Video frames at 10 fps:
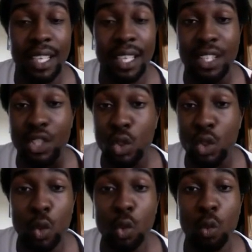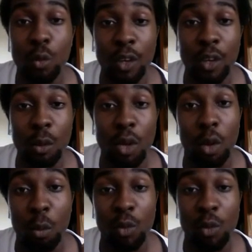in this new film
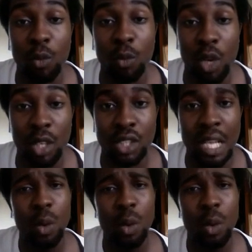called Premium Rush,